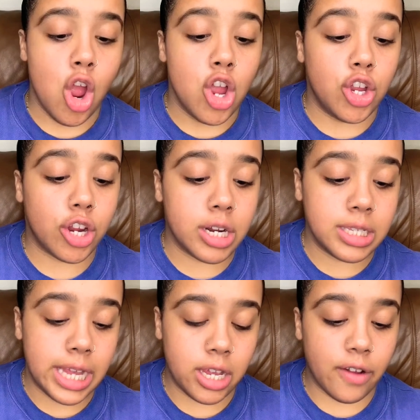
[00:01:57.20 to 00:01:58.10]
You're gonna
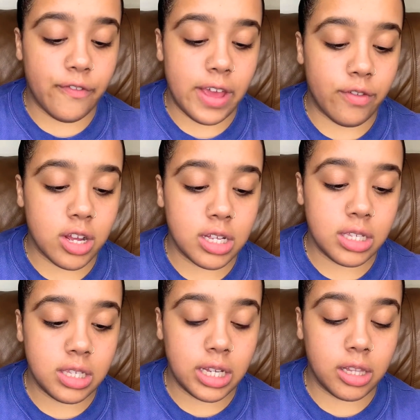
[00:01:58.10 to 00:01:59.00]
take your favorite
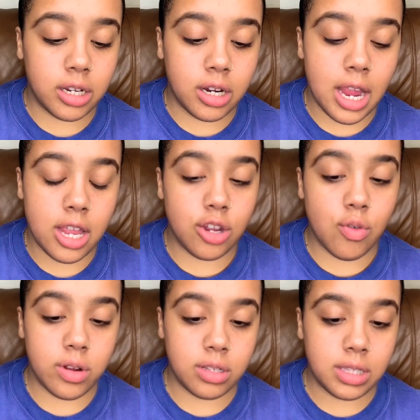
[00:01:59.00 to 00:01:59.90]
concealer and you're
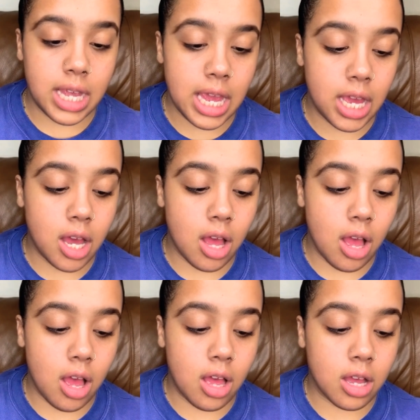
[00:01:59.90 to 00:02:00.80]
going to take
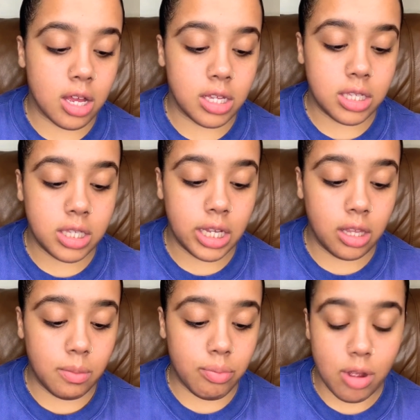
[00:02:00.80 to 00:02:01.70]
a concealer
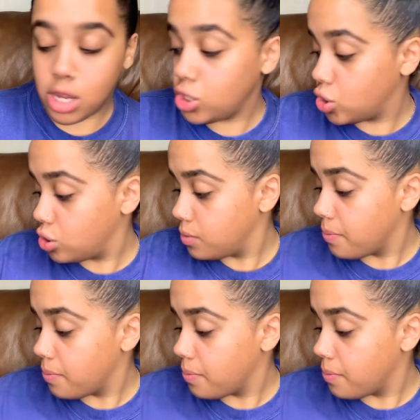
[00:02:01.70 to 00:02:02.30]
brush,